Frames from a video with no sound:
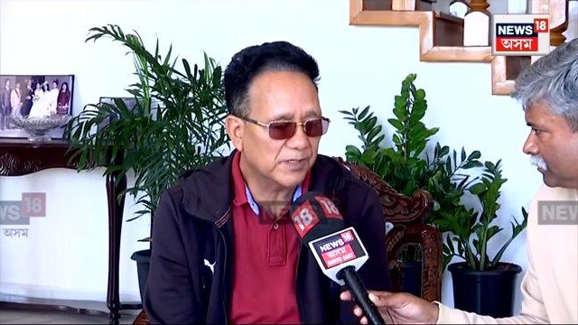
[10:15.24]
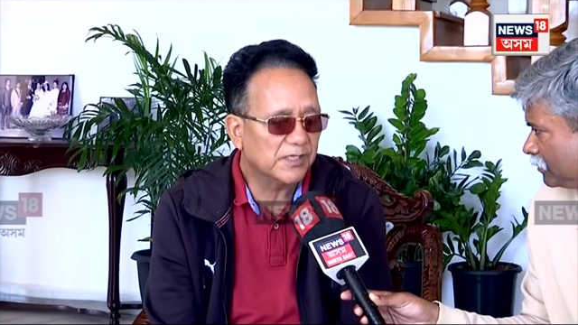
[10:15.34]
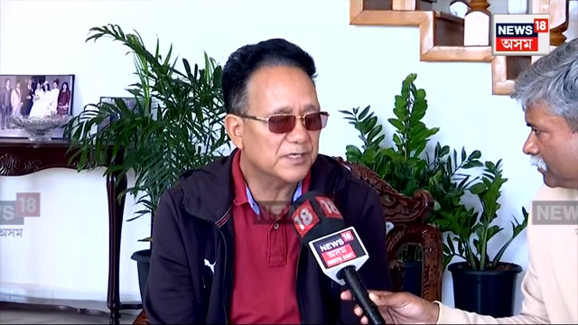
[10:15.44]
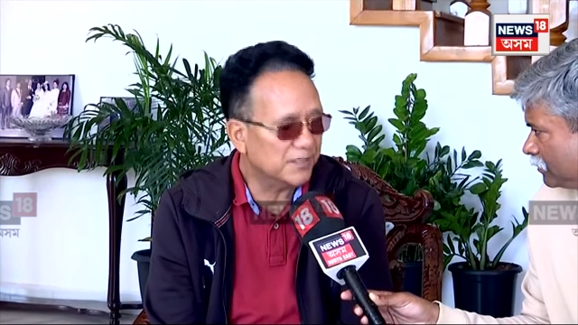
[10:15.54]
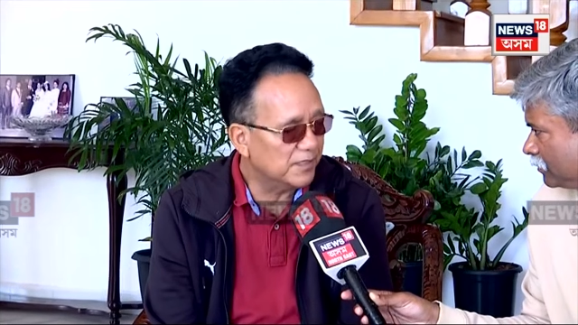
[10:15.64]

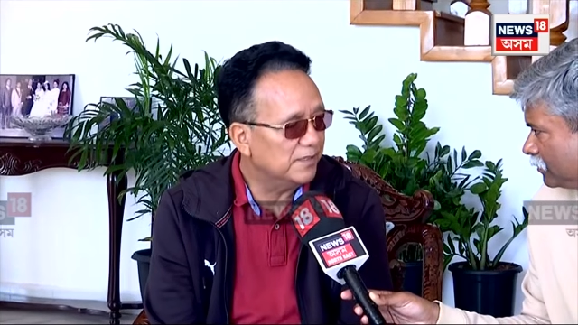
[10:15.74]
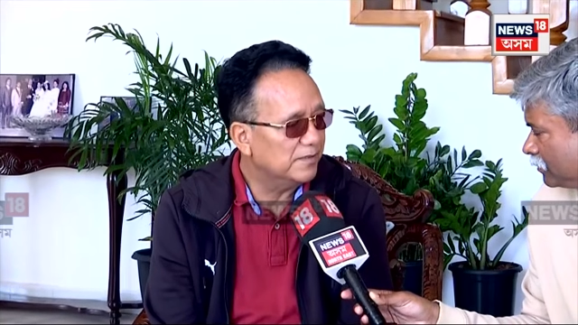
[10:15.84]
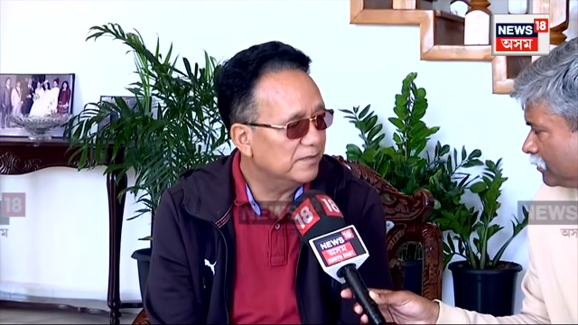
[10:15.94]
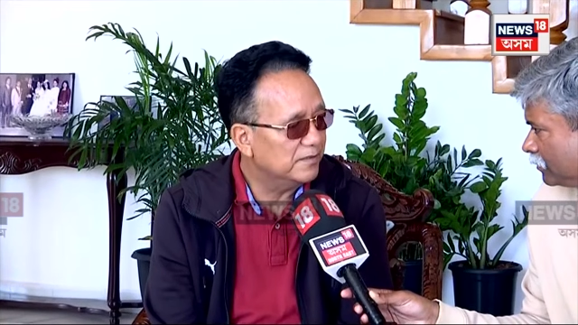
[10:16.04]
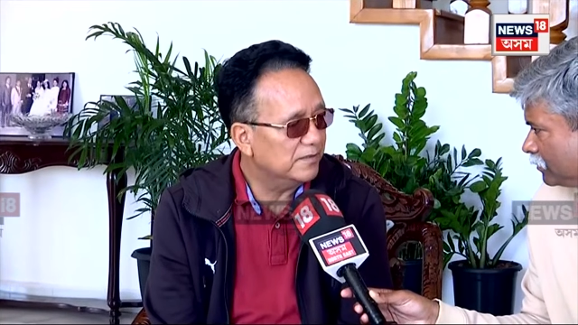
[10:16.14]
Speaker 1: reality.
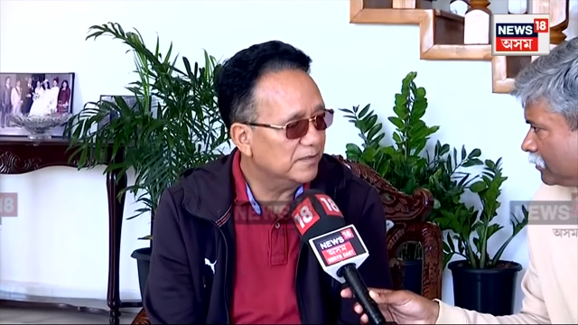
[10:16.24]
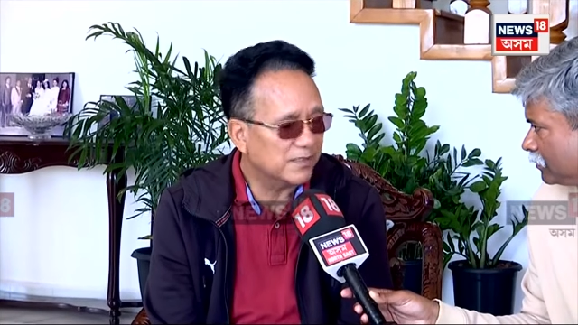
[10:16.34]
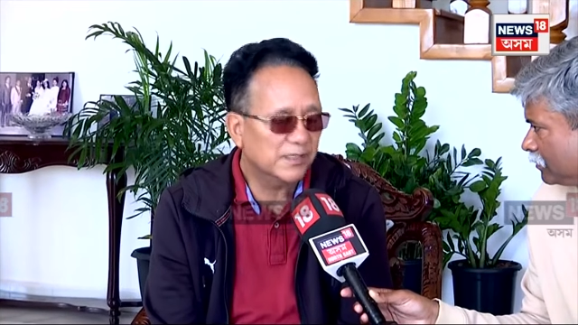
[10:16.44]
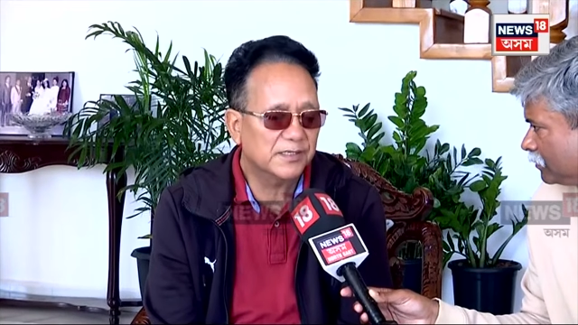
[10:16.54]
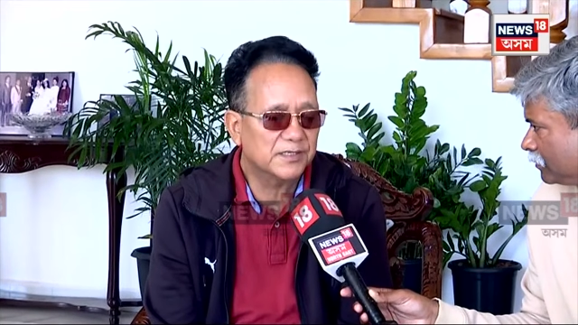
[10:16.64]
The
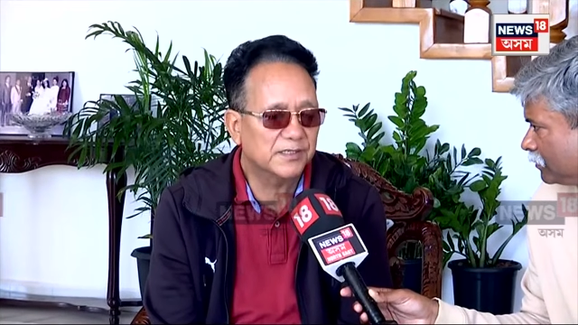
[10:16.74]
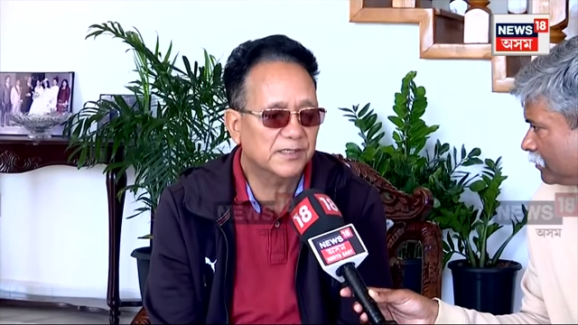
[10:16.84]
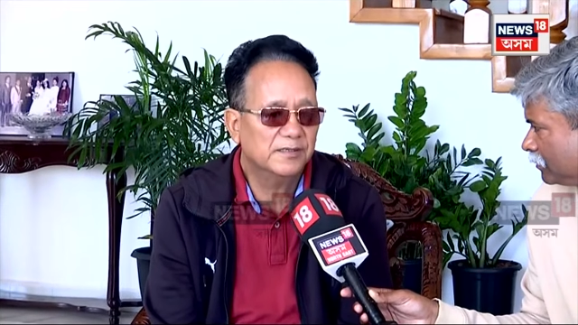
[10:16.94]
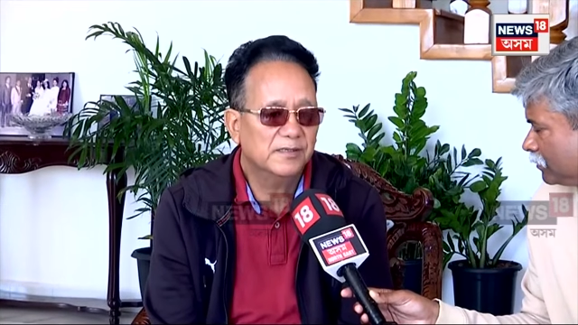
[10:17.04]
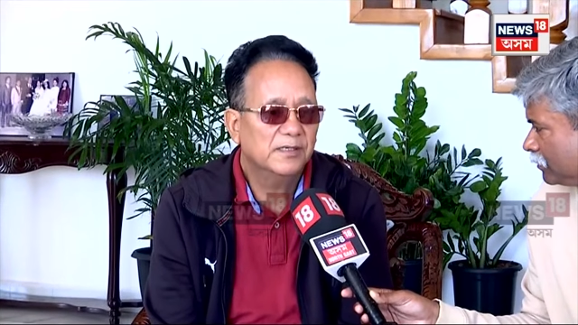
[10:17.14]
reality.
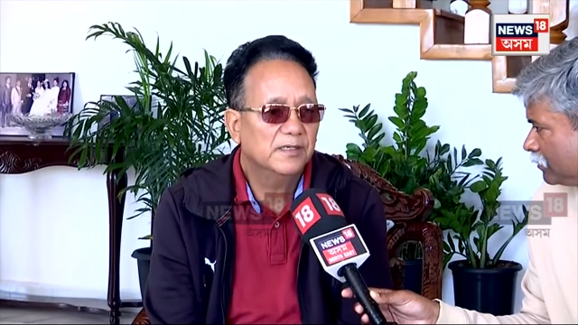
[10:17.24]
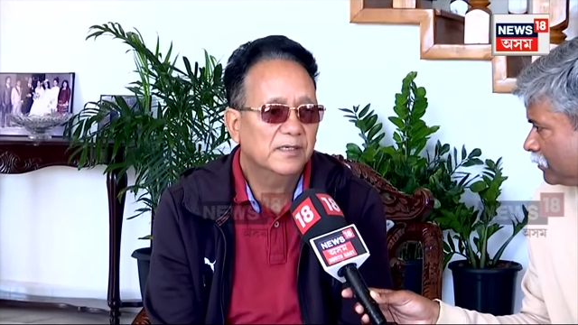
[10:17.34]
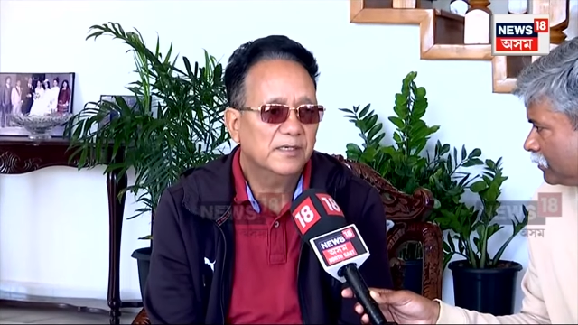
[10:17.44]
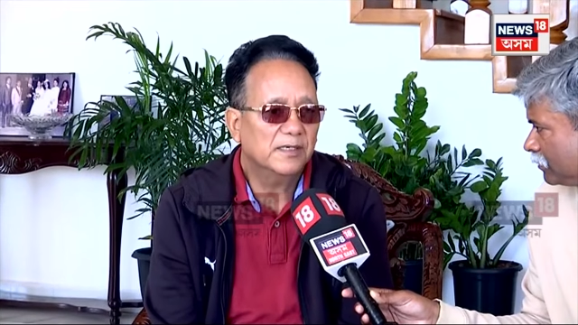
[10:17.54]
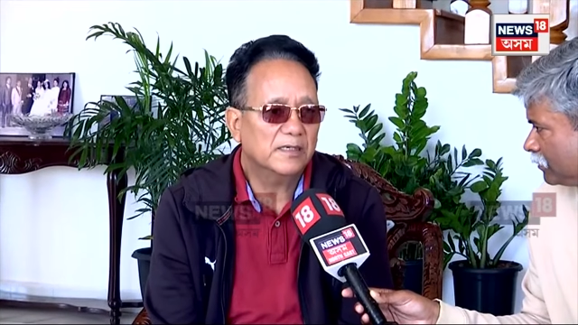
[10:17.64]

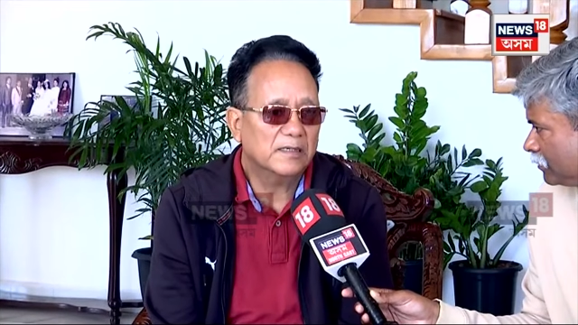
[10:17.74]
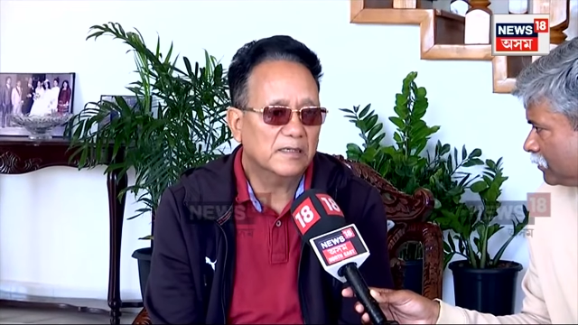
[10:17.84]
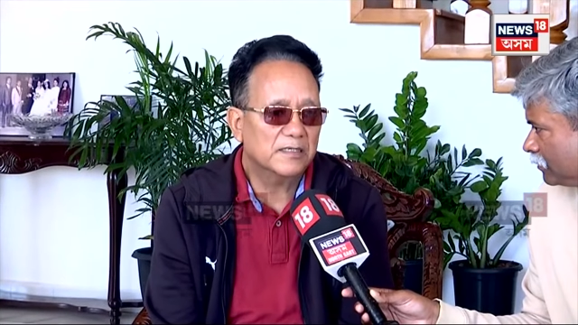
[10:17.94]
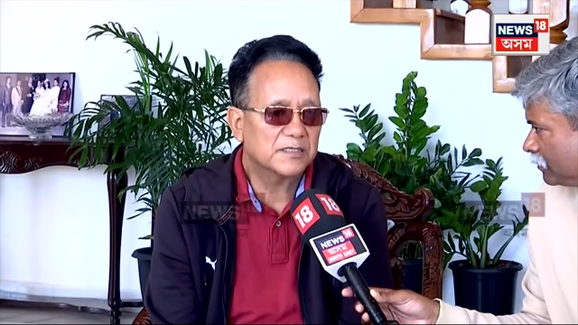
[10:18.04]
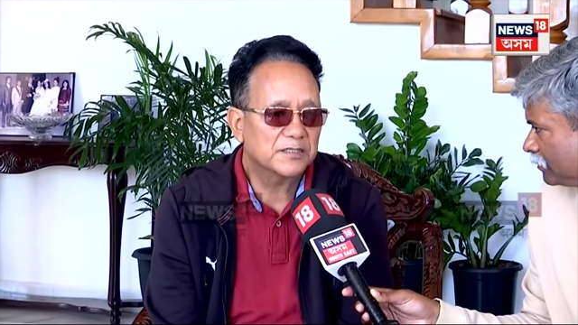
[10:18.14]
It
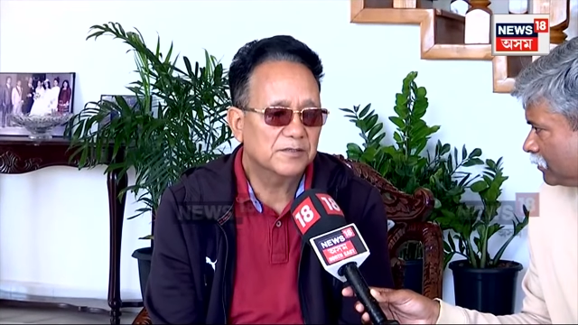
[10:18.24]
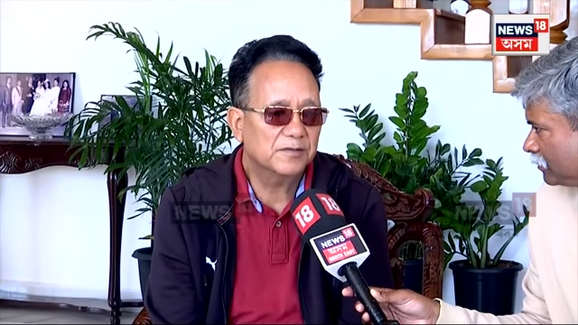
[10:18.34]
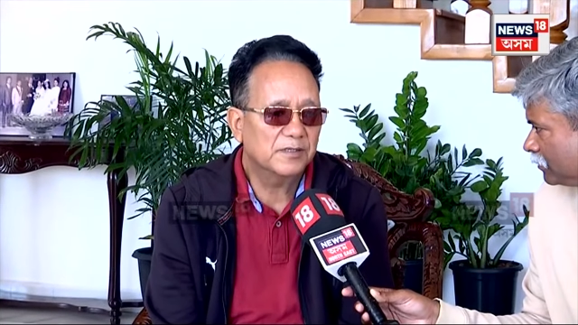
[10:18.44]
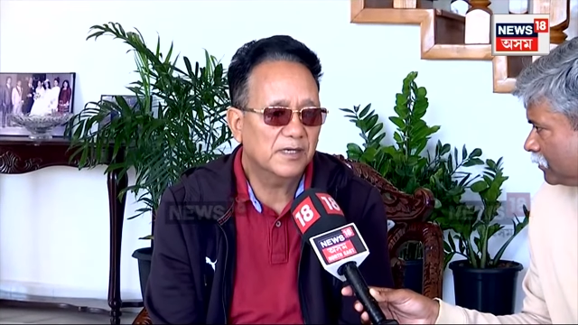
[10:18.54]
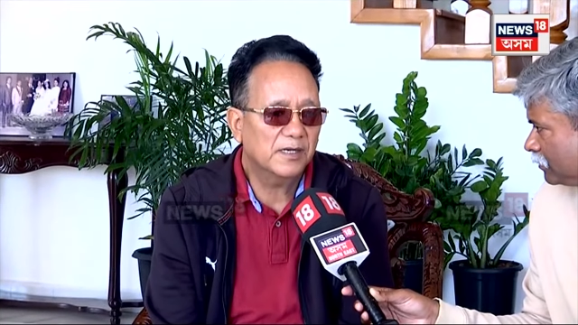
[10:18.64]
is not
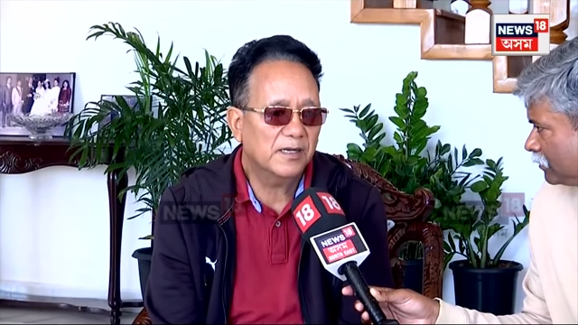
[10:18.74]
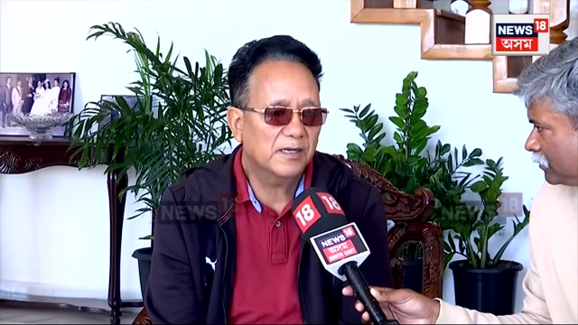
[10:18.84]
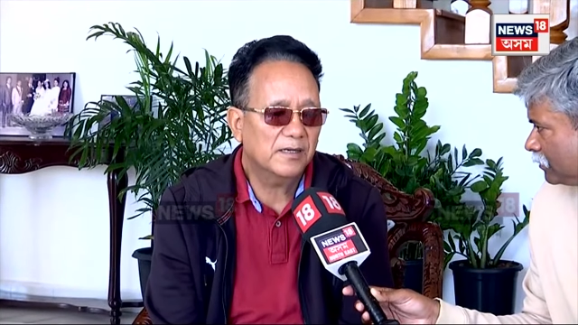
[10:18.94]
the